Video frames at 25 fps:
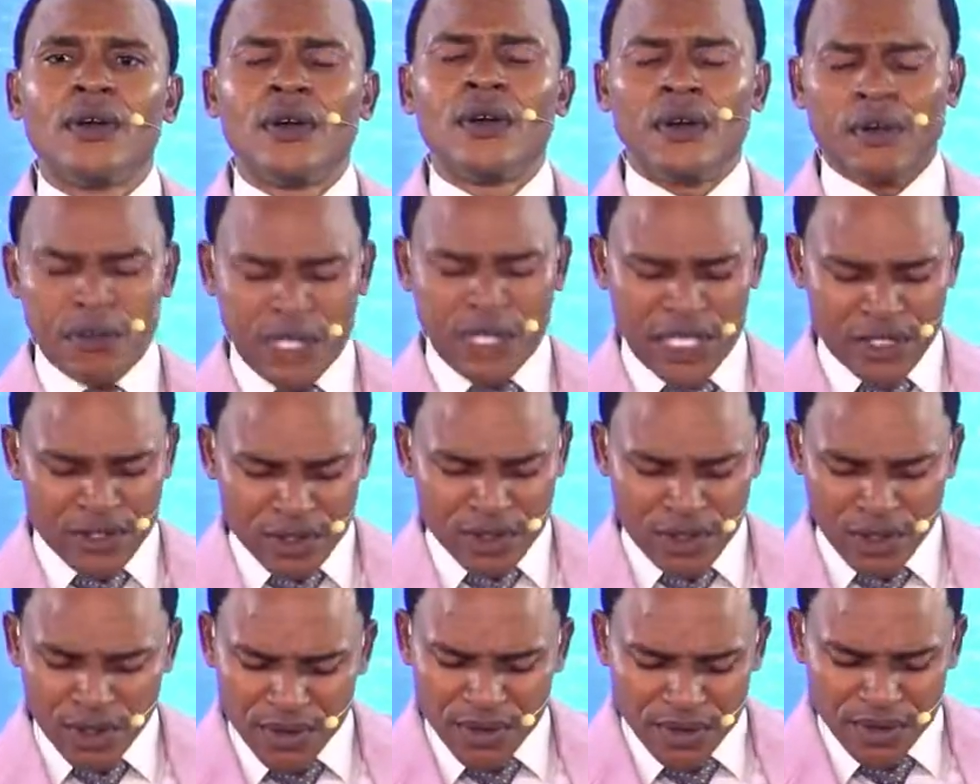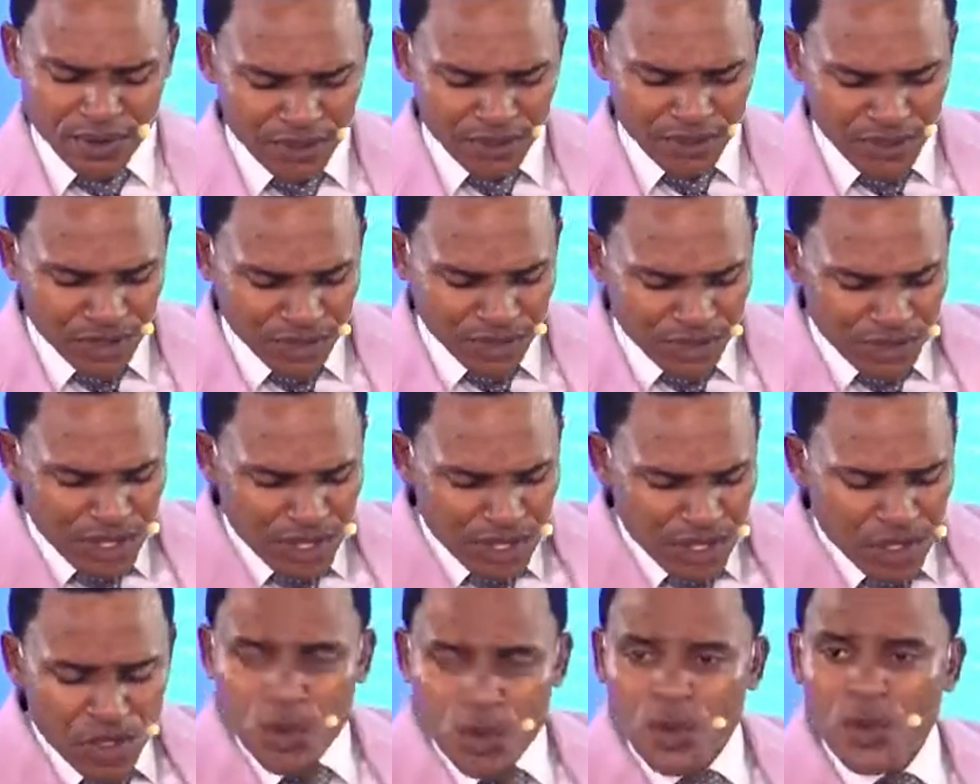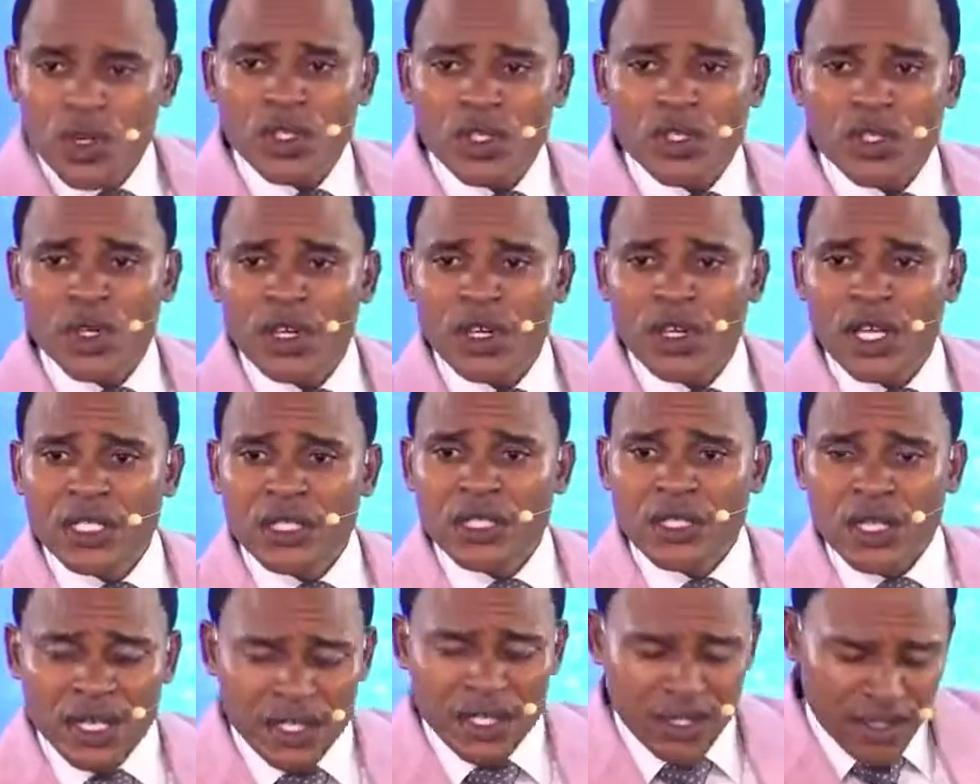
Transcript: Pastor, you will not understand.